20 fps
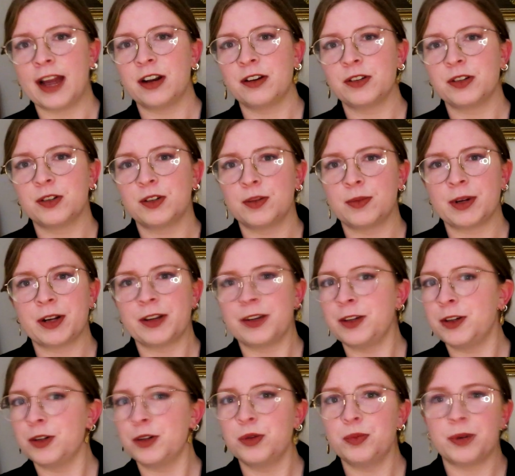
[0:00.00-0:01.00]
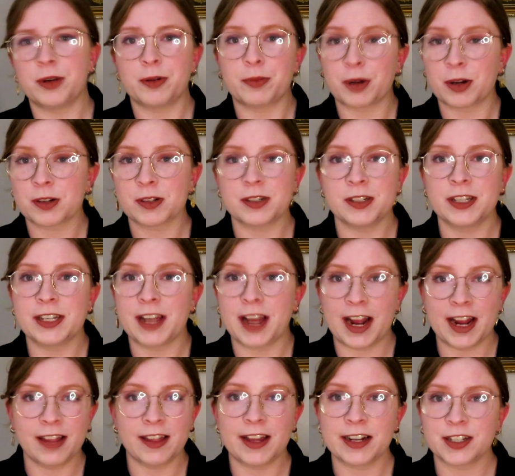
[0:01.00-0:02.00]
I don't know about you, but personally,
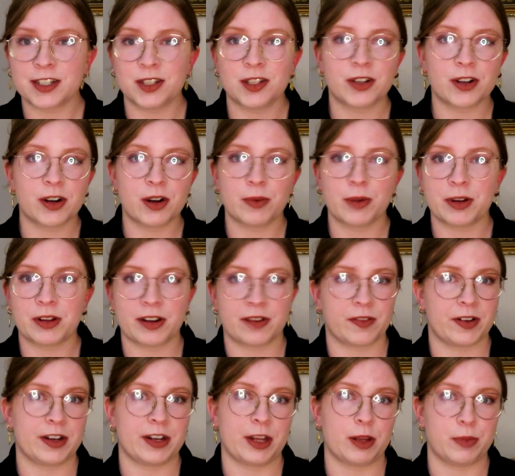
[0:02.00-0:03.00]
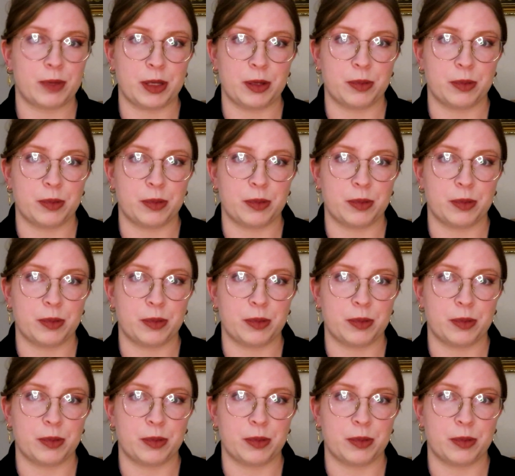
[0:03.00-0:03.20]
I like to learn about everyday